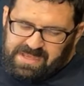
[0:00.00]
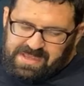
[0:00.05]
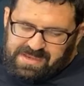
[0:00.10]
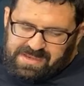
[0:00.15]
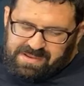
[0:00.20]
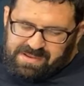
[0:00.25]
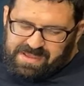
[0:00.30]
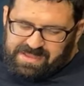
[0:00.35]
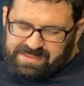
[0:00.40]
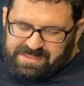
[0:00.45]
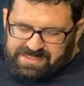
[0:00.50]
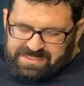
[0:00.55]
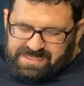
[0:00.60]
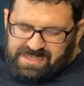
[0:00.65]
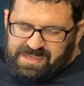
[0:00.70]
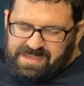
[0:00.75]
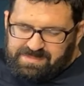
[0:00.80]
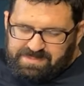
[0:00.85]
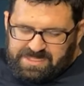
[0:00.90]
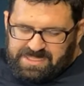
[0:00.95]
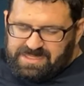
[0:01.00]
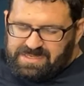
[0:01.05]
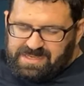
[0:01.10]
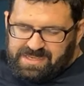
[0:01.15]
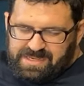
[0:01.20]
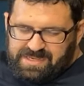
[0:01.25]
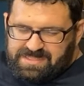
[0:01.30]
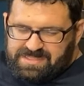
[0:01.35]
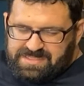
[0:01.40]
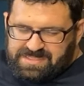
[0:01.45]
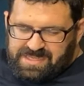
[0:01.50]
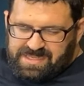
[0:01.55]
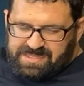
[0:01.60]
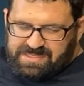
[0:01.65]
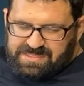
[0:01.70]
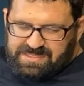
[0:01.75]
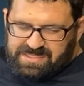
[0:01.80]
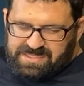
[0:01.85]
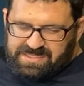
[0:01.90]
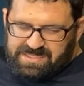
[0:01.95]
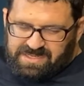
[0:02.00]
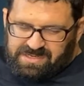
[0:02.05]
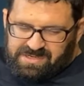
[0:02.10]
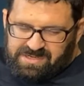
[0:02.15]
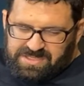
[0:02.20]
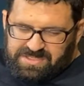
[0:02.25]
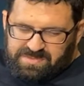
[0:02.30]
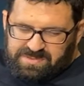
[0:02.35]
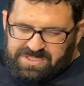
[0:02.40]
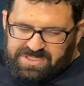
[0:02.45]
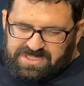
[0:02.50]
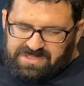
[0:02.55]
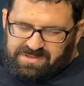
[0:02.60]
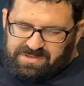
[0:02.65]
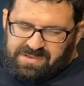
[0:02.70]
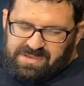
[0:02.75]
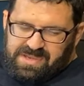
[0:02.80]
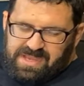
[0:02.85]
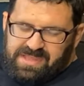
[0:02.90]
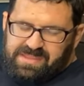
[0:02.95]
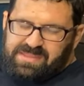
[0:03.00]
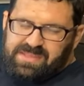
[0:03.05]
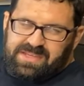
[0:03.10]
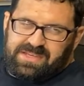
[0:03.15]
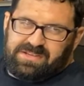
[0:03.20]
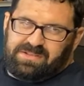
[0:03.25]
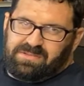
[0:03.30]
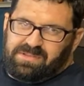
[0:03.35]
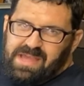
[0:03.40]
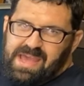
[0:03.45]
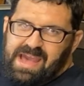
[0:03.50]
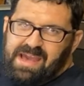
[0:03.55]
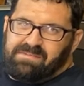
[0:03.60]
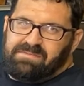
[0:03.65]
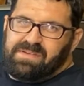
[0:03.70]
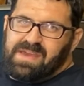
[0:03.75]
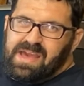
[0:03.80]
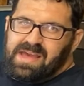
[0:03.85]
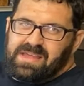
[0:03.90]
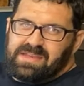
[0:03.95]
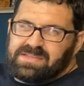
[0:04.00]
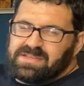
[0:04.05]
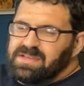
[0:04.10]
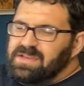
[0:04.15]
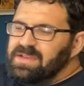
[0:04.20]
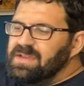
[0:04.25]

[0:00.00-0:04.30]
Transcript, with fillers: Now, at the time in the United States, these cars were still nothing to laugh at